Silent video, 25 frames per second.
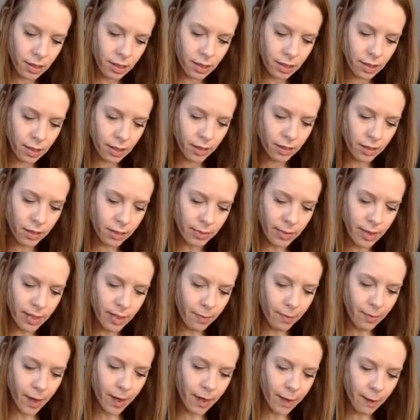So this will be
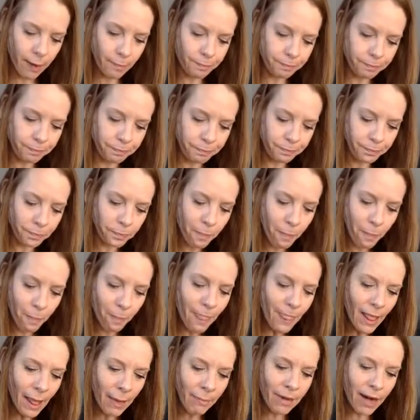done by then.
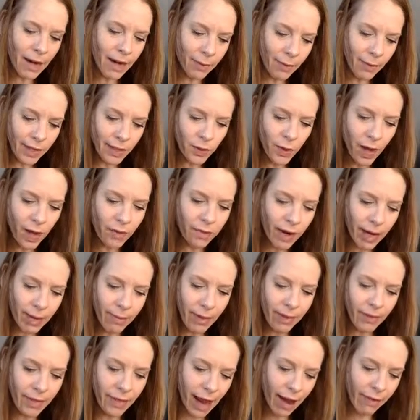But anyway, so I
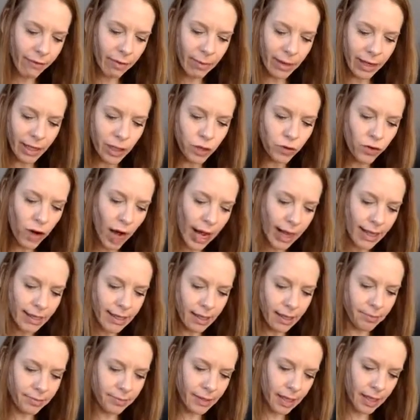recommend that everybody try
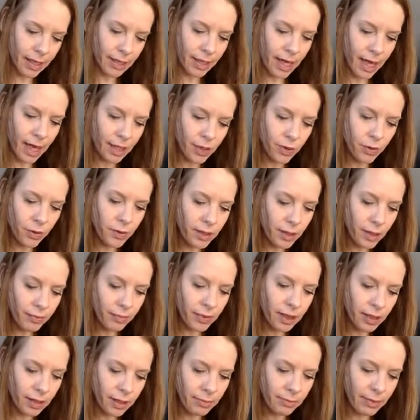something today. Do
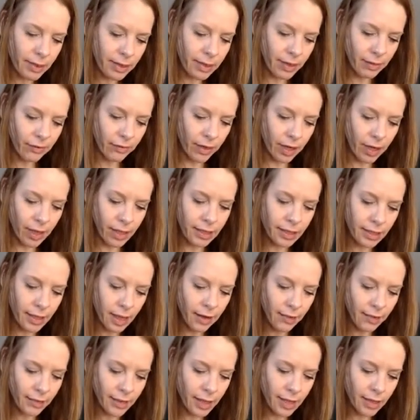something a little bit different.
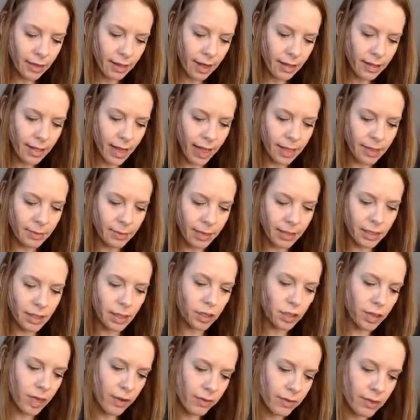Instead of sending that text
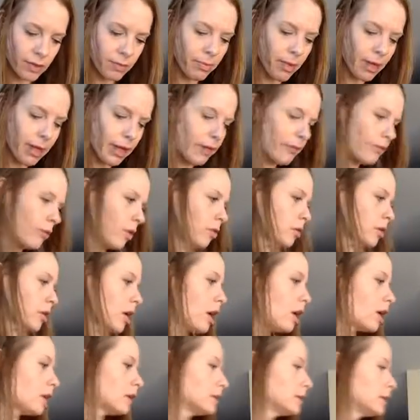message, give somebody a phone
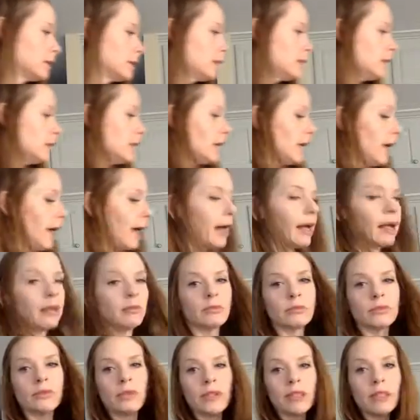call.
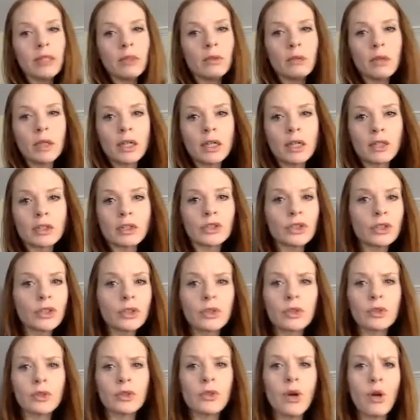Really work
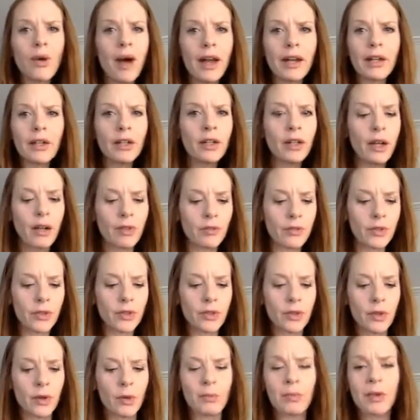to go out of your comfort
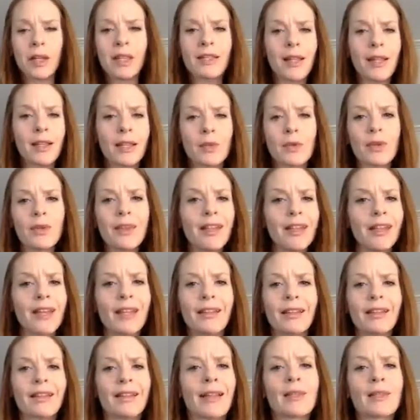zone, because that's where the
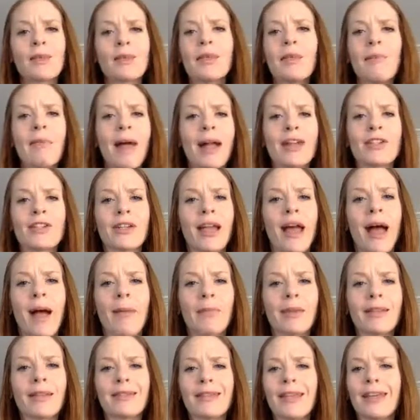healing, that's where the magic
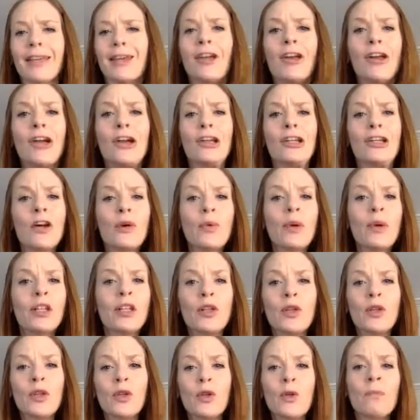happens. Like, you know, when
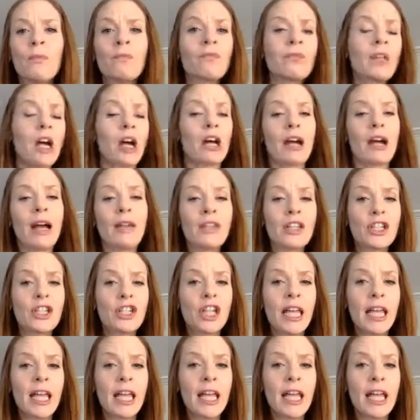you are at the
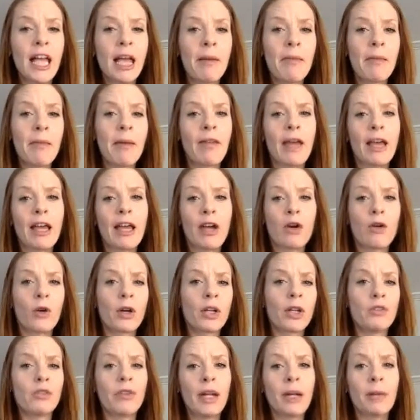gym and like, or
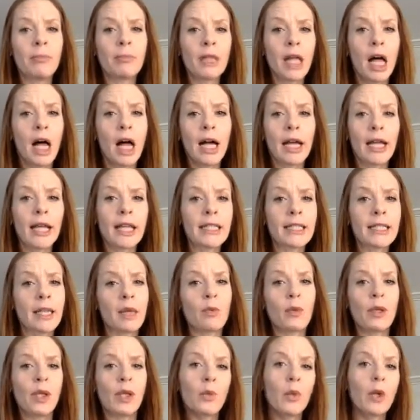you read a blog and it's
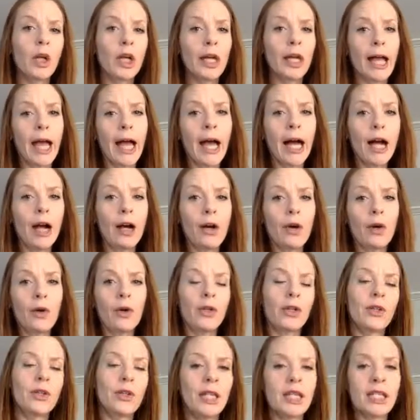like when you work
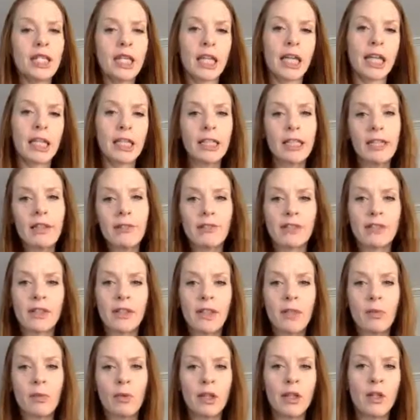out, you need to like lift, and
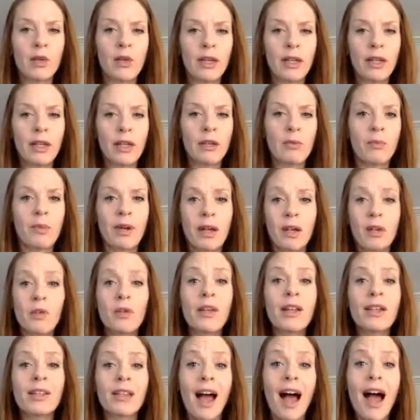then when you
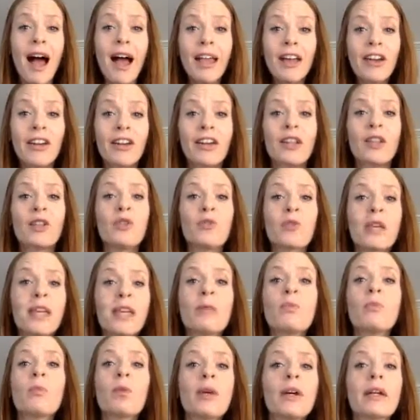get tired and you
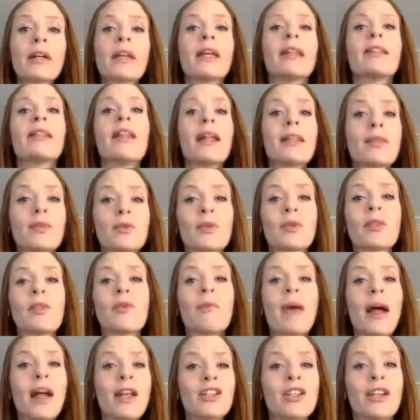keep working, that's where the
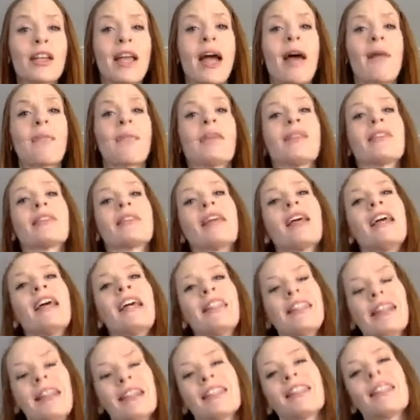magic happens.
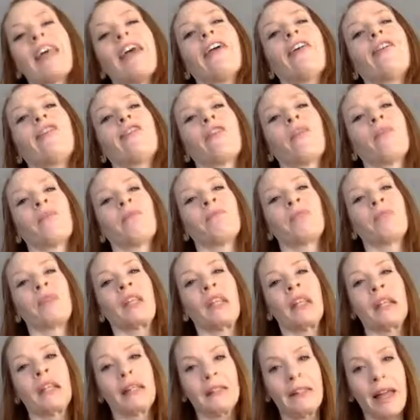That's life.
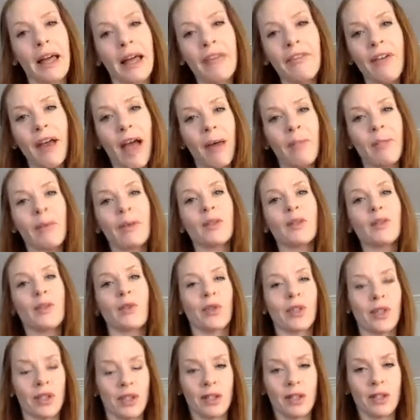Magic happens
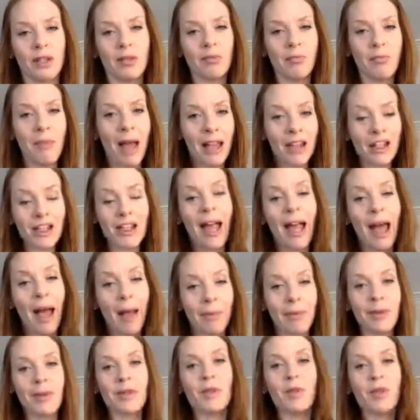when
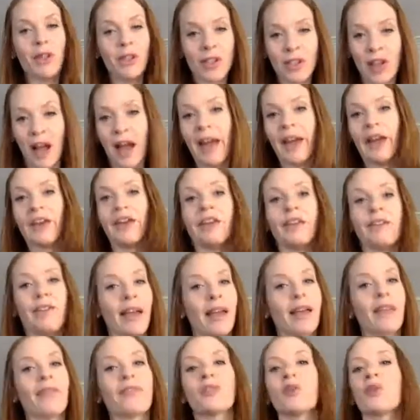you're tired in
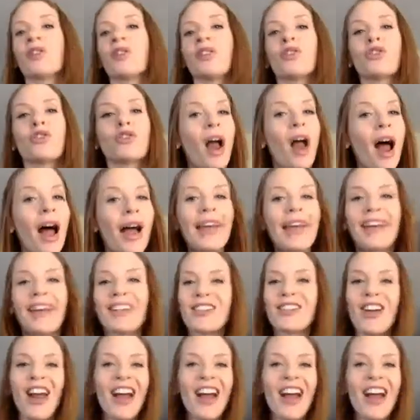life. So just try it